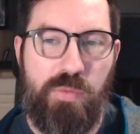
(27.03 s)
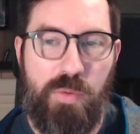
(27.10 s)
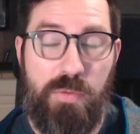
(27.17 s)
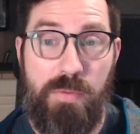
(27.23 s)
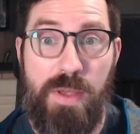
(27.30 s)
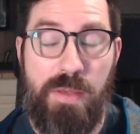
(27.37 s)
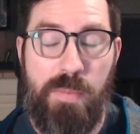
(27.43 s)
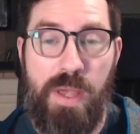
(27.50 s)
with
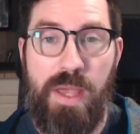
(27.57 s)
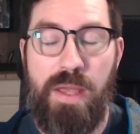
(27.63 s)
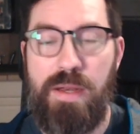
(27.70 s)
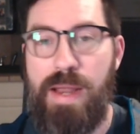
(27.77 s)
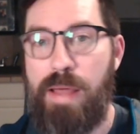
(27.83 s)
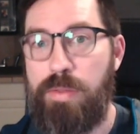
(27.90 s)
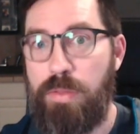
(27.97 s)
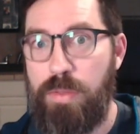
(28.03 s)
Figma,
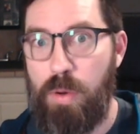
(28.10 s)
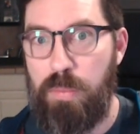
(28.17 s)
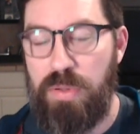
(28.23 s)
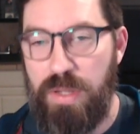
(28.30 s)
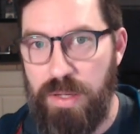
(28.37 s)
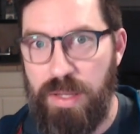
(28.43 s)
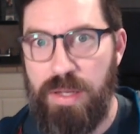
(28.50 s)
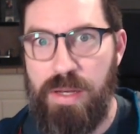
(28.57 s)
now that their
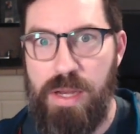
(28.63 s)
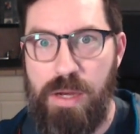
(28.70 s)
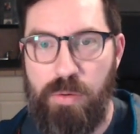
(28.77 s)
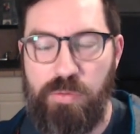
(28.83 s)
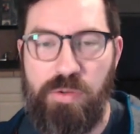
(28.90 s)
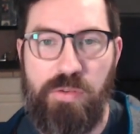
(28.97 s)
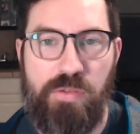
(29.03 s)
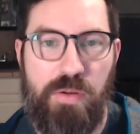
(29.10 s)
plugin
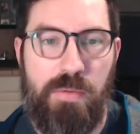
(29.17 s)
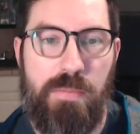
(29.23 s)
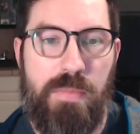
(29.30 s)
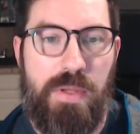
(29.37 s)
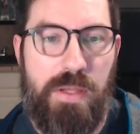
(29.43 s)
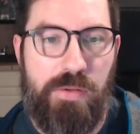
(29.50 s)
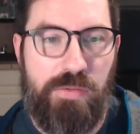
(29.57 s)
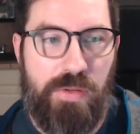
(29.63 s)
ecosystem
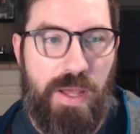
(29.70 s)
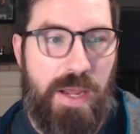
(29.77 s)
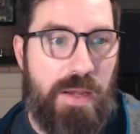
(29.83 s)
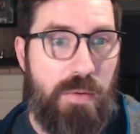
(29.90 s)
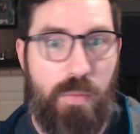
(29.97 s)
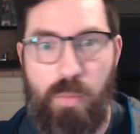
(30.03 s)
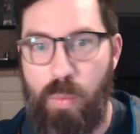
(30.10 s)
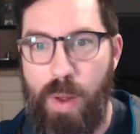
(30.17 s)
is like
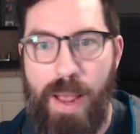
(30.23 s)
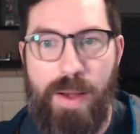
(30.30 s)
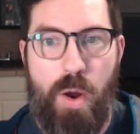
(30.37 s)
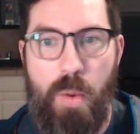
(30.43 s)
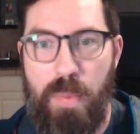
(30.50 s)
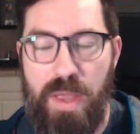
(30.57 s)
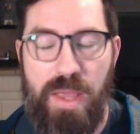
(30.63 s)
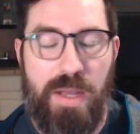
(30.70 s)
wide
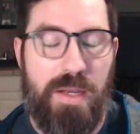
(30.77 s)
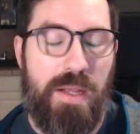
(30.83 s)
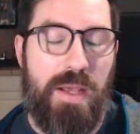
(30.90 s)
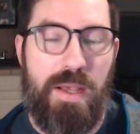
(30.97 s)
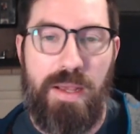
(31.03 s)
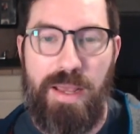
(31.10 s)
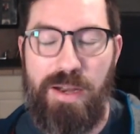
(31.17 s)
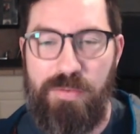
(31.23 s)
open, and
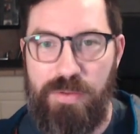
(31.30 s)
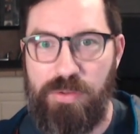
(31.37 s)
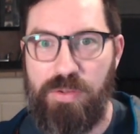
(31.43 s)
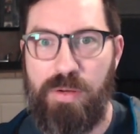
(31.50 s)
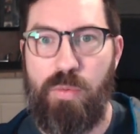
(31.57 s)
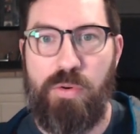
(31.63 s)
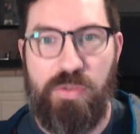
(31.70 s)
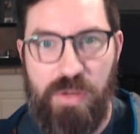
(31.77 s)
it feels
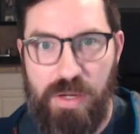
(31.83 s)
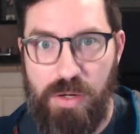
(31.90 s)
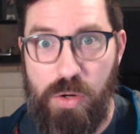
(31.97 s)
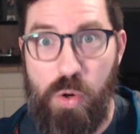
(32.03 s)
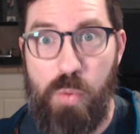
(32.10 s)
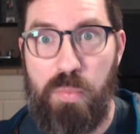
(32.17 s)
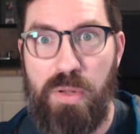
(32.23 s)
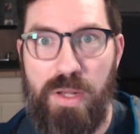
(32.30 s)
like we're seeing
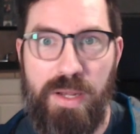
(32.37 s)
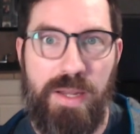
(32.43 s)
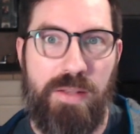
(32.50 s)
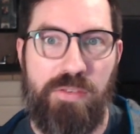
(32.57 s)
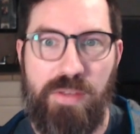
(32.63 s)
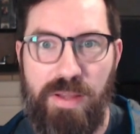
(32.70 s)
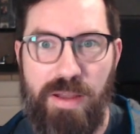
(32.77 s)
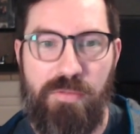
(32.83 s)
new
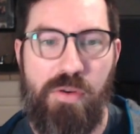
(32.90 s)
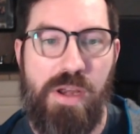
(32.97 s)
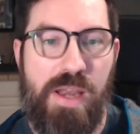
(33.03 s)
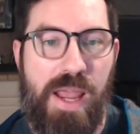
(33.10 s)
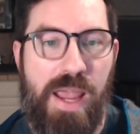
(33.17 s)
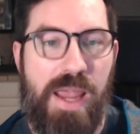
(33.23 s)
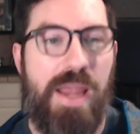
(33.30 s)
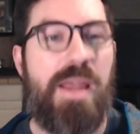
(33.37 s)
plugins like every
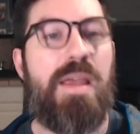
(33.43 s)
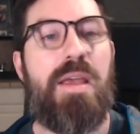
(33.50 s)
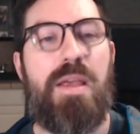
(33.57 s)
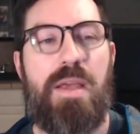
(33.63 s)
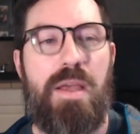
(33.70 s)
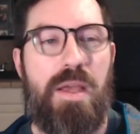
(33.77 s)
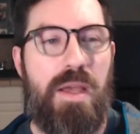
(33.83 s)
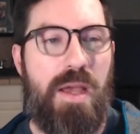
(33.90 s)
day.
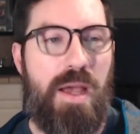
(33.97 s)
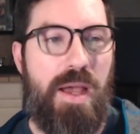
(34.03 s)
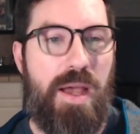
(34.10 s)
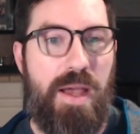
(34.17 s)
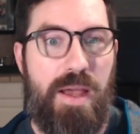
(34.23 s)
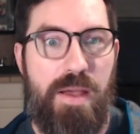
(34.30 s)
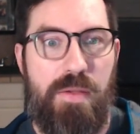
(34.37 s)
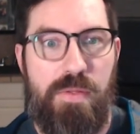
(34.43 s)

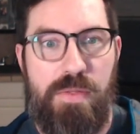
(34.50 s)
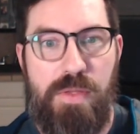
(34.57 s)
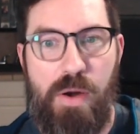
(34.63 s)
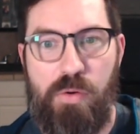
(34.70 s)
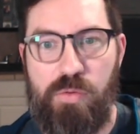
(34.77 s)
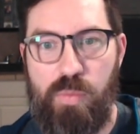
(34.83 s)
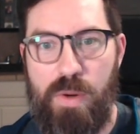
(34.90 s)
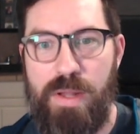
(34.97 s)
Uh,
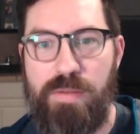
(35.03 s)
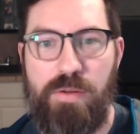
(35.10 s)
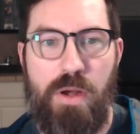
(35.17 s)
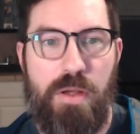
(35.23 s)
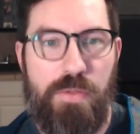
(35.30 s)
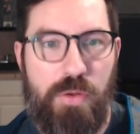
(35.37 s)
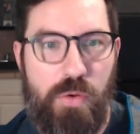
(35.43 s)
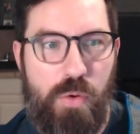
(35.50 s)
there's one
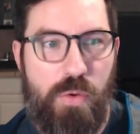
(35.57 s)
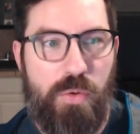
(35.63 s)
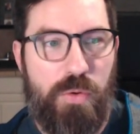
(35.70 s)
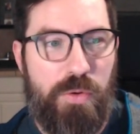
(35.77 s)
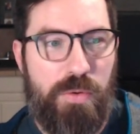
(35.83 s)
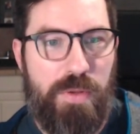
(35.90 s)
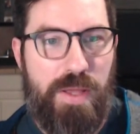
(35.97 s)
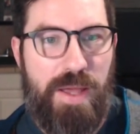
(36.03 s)
called the
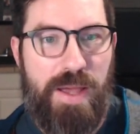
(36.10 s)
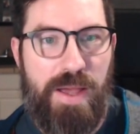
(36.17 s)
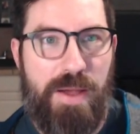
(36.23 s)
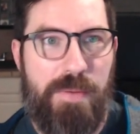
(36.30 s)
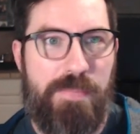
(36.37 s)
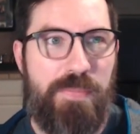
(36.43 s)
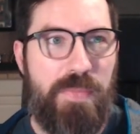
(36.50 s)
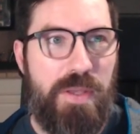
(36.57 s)
Google
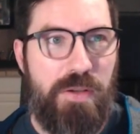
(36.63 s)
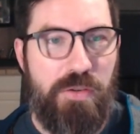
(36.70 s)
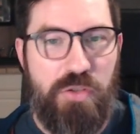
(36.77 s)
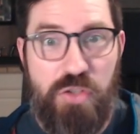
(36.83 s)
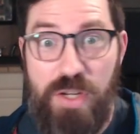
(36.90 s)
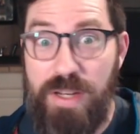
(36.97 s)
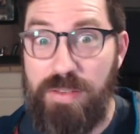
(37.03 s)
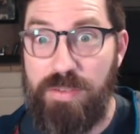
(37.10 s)
um,
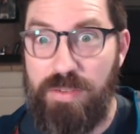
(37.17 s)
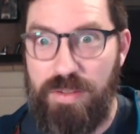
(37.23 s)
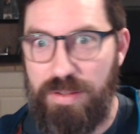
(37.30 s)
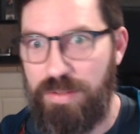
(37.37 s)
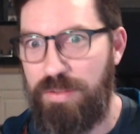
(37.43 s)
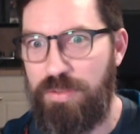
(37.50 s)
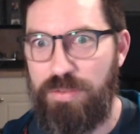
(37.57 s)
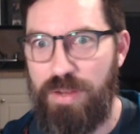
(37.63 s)
Sheets
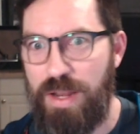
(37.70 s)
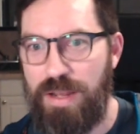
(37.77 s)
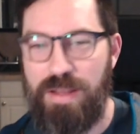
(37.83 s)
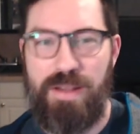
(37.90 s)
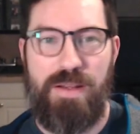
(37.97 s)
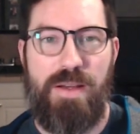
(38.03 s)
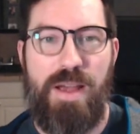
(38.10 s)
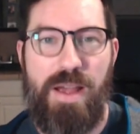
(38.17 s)
Sync
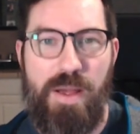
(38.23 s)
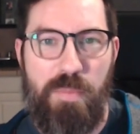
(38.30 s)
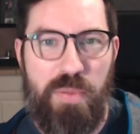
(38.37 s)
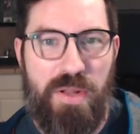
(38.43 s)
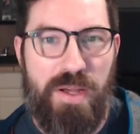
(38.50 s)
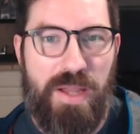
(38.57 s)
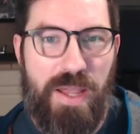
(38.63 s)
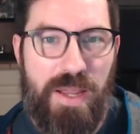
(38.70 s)
uh,
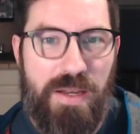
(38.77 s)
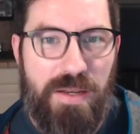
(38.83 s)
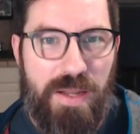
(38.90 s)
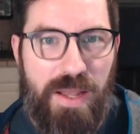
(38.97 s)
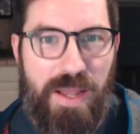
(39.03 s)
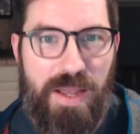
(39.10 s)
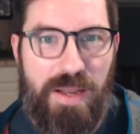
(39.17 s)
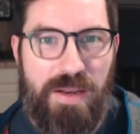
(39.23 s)
plugin,
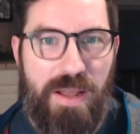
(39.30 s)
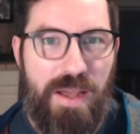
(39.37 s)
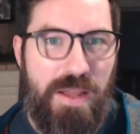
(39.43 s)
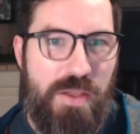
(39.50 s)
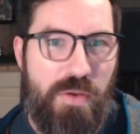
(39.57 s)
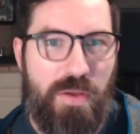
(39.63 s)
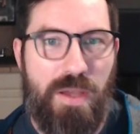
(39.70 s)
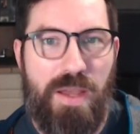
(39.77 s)
and uh,
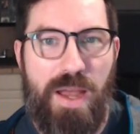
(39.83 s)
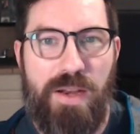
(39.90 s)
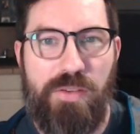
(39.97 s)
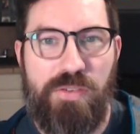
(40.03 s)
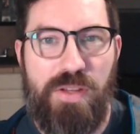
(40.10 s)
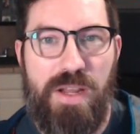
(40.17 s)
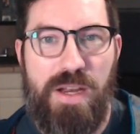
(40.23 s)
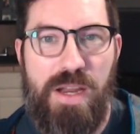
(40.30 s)
you can kind of
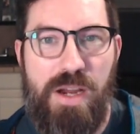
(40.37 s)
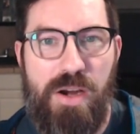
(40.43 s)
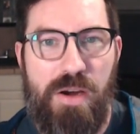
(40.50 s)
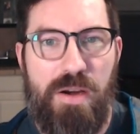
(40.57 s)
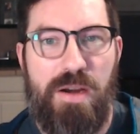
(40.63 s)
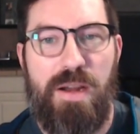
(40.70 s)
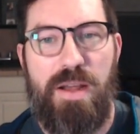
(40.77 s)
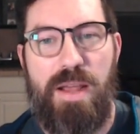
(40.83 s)
see it
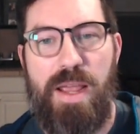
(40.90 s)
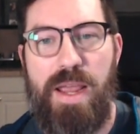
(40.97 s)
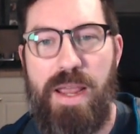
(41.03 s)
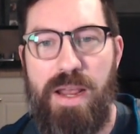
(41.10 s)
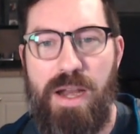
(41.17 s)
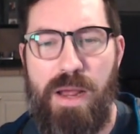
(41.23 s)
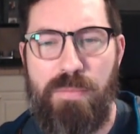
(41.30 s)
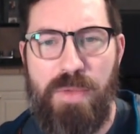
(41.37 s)
here.
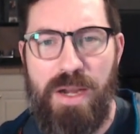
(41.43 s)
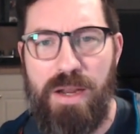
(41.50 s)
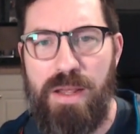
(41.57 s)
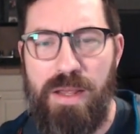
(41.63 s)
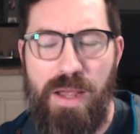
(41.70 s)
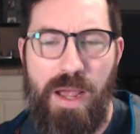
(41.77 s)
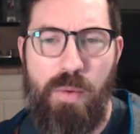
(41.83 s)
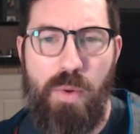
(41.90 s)
And I'm
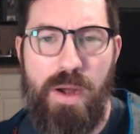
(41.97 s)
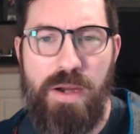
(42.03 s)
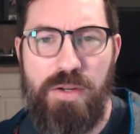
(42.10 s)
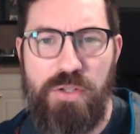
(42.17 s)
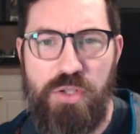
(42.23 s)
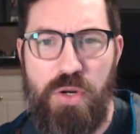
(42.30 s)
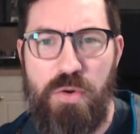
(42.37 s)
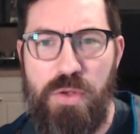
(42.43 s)
gonna, I want to
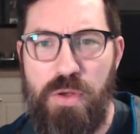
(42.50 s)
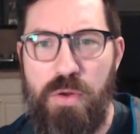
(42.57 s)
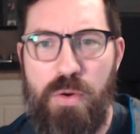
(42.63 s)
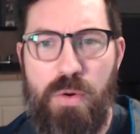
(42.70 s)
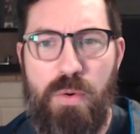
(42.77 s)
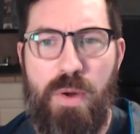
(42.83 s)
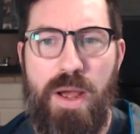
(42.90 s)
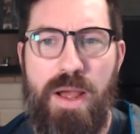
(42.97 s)
show
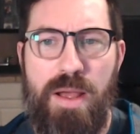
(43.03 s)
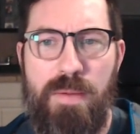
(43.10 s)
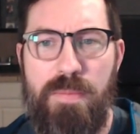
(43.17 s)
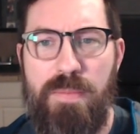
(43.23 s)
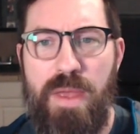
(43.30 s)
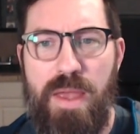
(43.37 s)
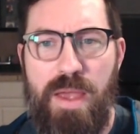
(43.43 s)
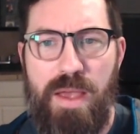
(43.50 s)
you
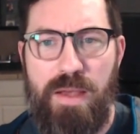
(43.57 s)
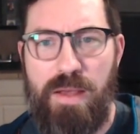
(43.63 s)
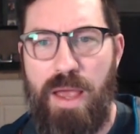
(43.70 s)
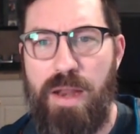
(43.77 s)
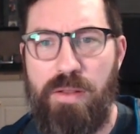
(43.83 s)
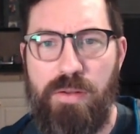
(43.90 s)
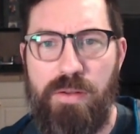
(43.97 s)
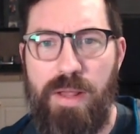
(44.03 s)
um,
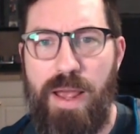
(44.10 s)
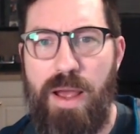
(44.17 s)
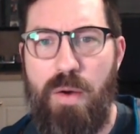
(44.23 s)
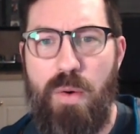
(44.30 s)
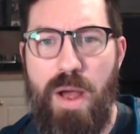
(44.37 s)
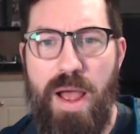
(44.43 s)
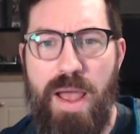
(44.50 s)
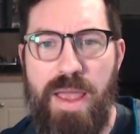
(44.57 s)
kind of how
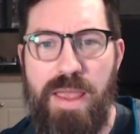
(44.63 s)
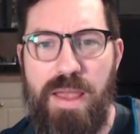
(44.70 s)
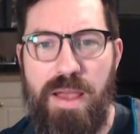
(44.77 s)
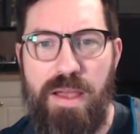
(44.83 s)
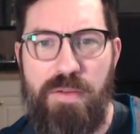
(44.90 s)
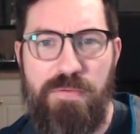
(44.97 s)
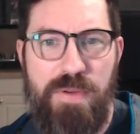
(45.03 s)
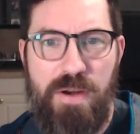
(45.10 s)
I
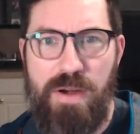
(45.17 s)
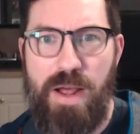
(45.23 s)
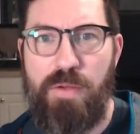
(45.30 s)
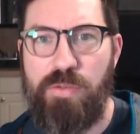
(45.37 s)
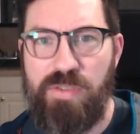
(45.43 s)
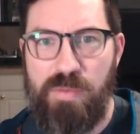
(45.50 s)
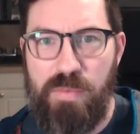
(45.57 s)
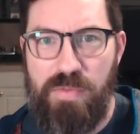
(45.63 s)
uh, figured out
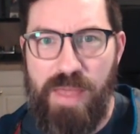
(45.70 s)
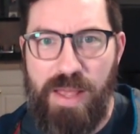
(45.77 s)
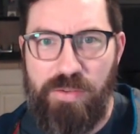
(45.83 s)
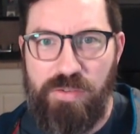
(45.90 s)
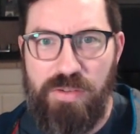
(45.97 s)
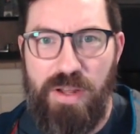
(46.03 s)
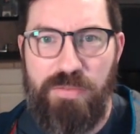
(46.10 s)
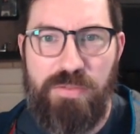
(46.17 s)
some of that
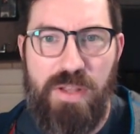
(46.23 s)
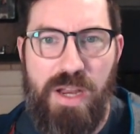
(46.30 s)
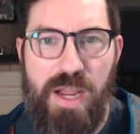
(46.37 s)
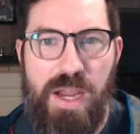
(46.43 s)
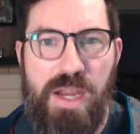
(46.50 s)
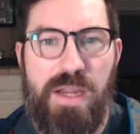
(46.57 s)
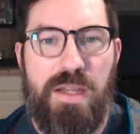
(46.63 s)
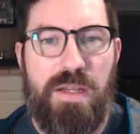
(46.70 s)
stuff
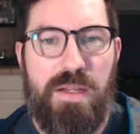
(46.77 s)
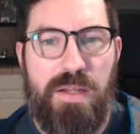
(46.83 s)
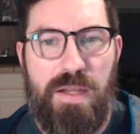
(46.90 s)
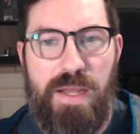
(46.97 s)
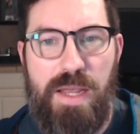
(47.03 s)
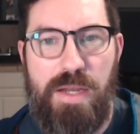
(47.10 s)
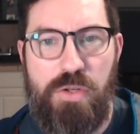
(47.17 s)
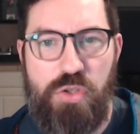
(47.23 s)
today,
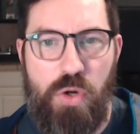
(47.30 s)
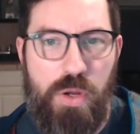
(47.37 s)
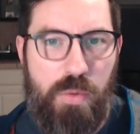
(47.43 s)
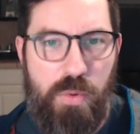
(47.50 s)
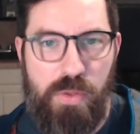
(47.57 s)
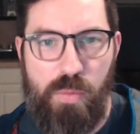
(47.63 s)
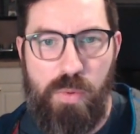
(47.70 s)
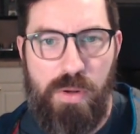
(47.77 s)
and show you
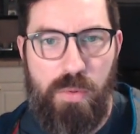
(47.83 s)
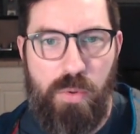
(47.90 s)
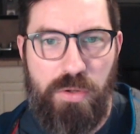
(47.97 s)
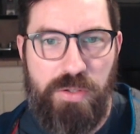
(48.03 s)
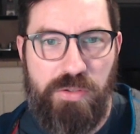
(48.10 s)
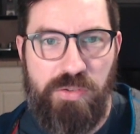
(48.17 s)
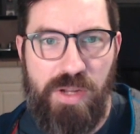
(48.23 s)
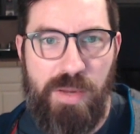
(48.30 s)
with a real
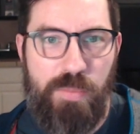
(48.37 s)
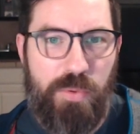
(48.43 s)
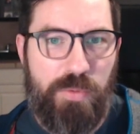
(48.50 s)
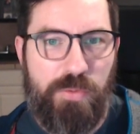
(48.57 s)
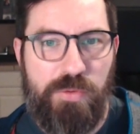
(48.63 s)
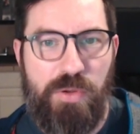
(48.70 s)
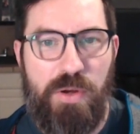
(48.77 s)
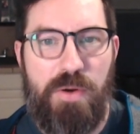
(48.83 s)
world example.
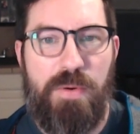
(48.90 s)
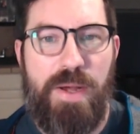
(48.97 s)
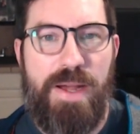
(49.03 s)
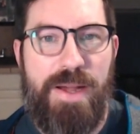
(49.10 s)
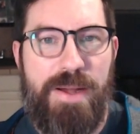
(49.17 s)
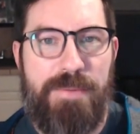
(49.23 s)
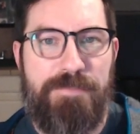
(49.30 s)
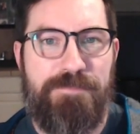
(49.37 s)
So
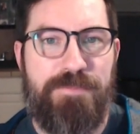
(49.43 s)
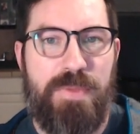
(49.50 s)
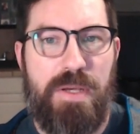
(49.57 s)
um,